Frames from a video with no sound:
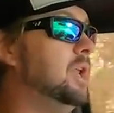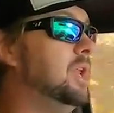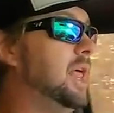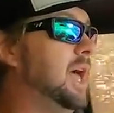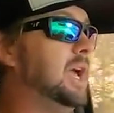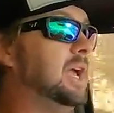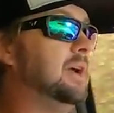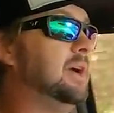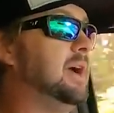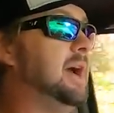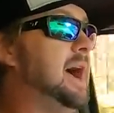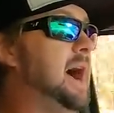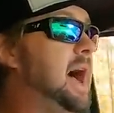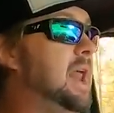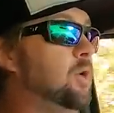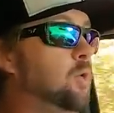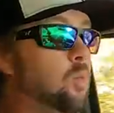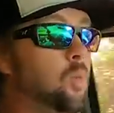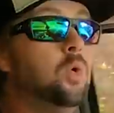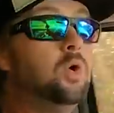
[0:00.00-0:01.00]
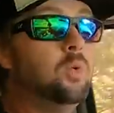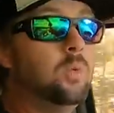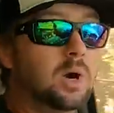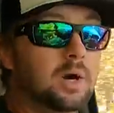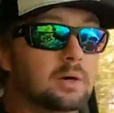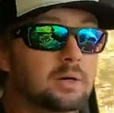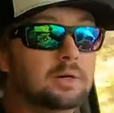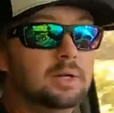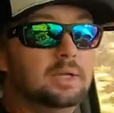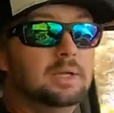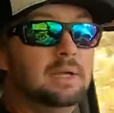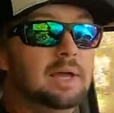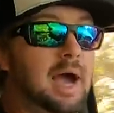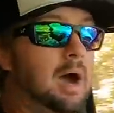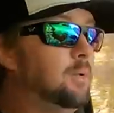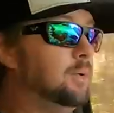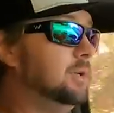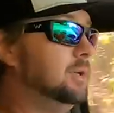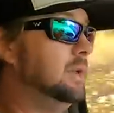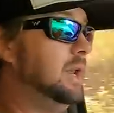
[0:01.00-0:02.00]
Like, I don't want to wear a hoodie.
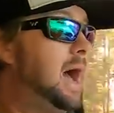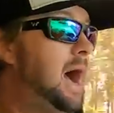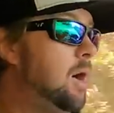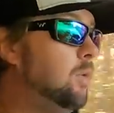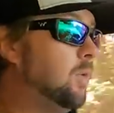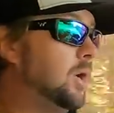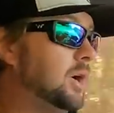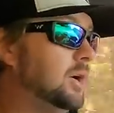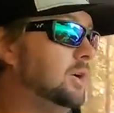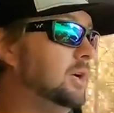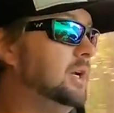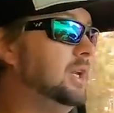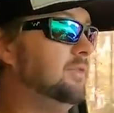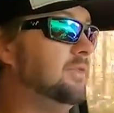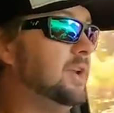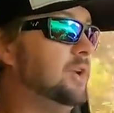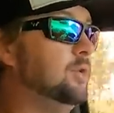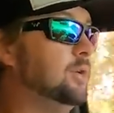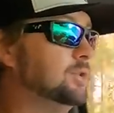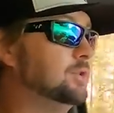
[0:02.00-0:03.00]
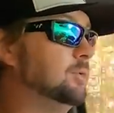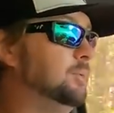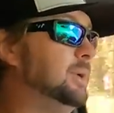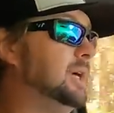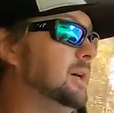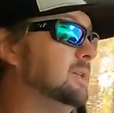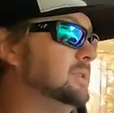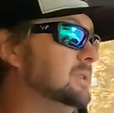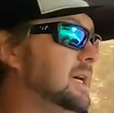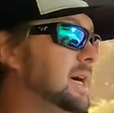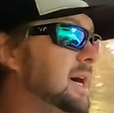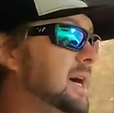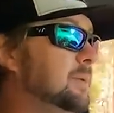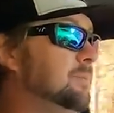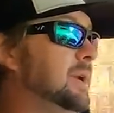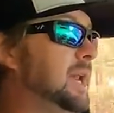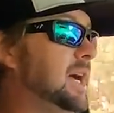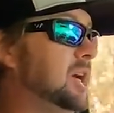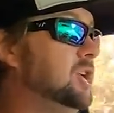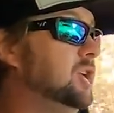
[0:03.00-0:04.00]
I would not wear a hoodie if I knew I was going to be
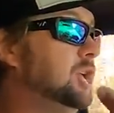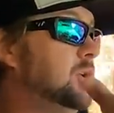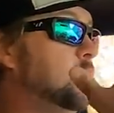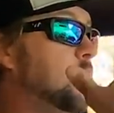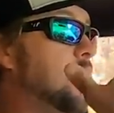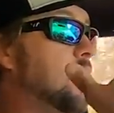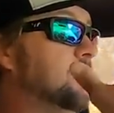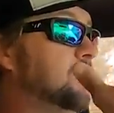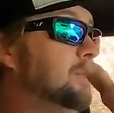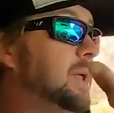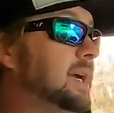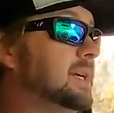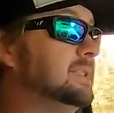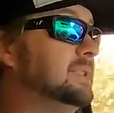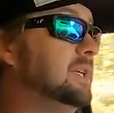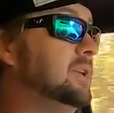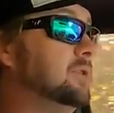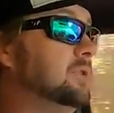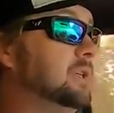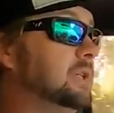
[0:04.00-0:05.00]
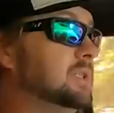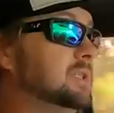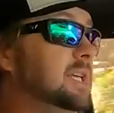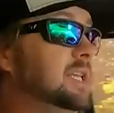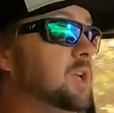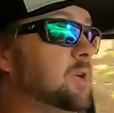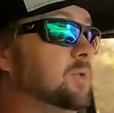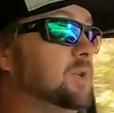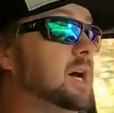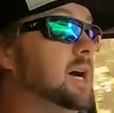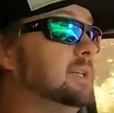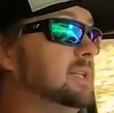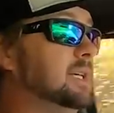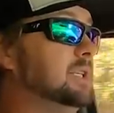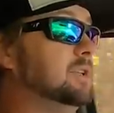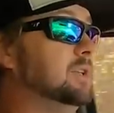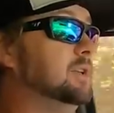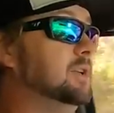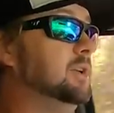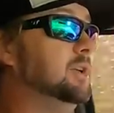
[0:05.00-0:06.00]
outside, but I could walk from my casino to casino and not
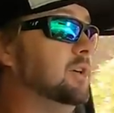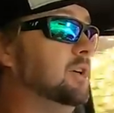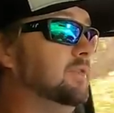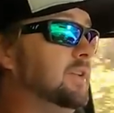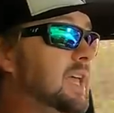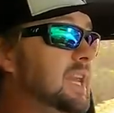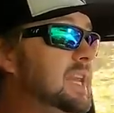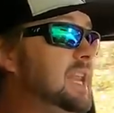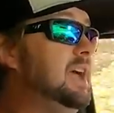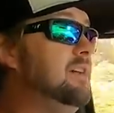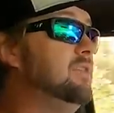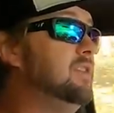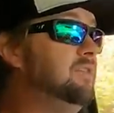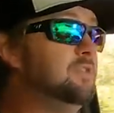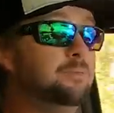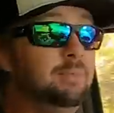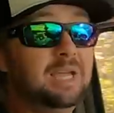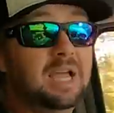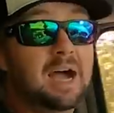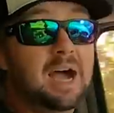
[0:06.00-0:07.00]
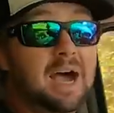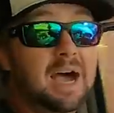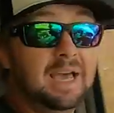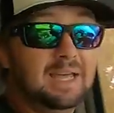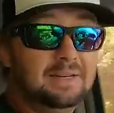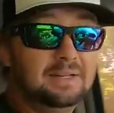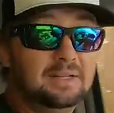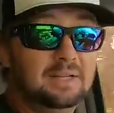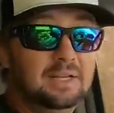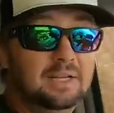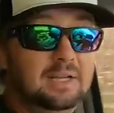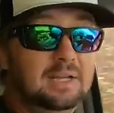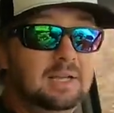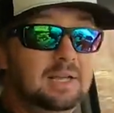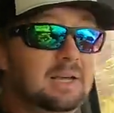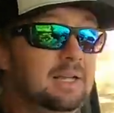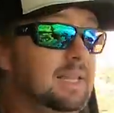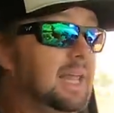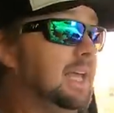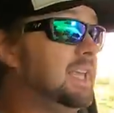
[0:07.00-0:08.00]
take the hoodie off and never even be hot.
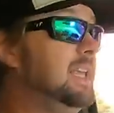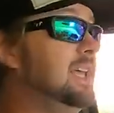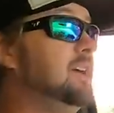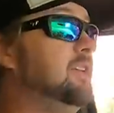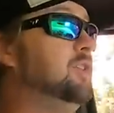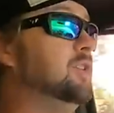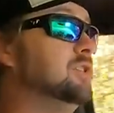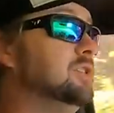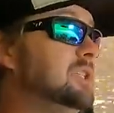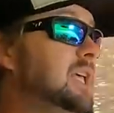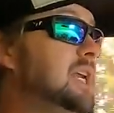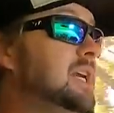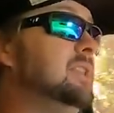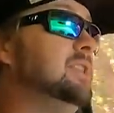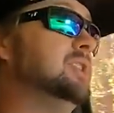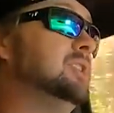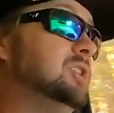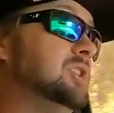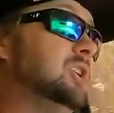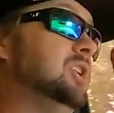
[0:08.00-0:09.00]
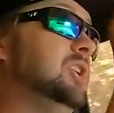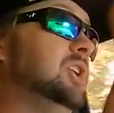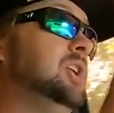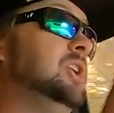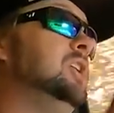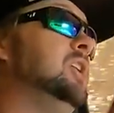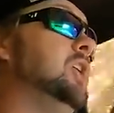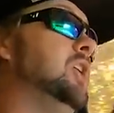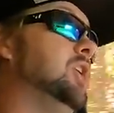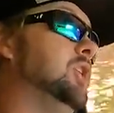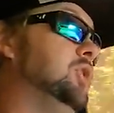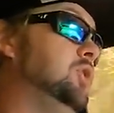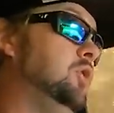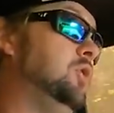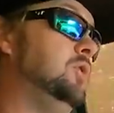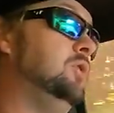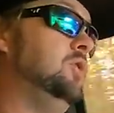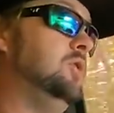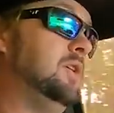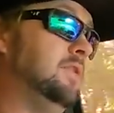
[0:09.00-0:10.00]
Like, yeah, if you're standing in the sun,
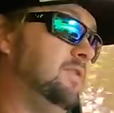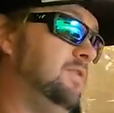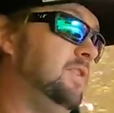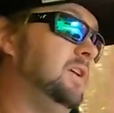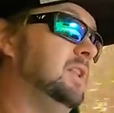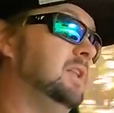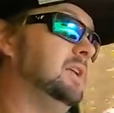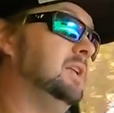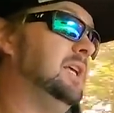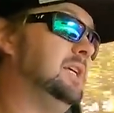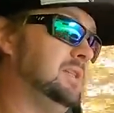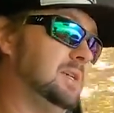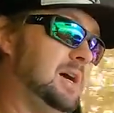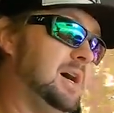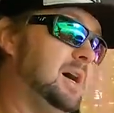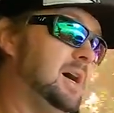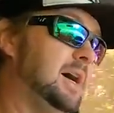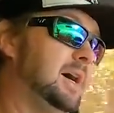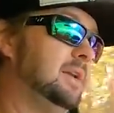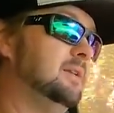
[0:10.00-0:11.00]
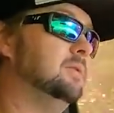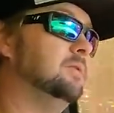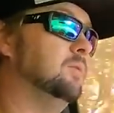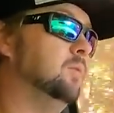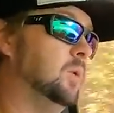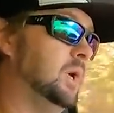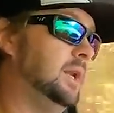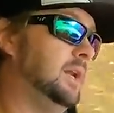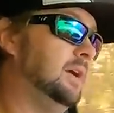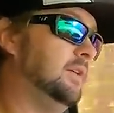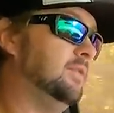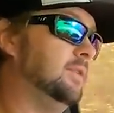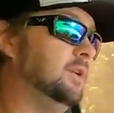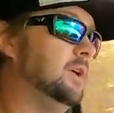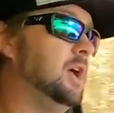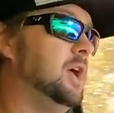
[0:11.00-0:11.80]
you can feel it. It's hot, whatever.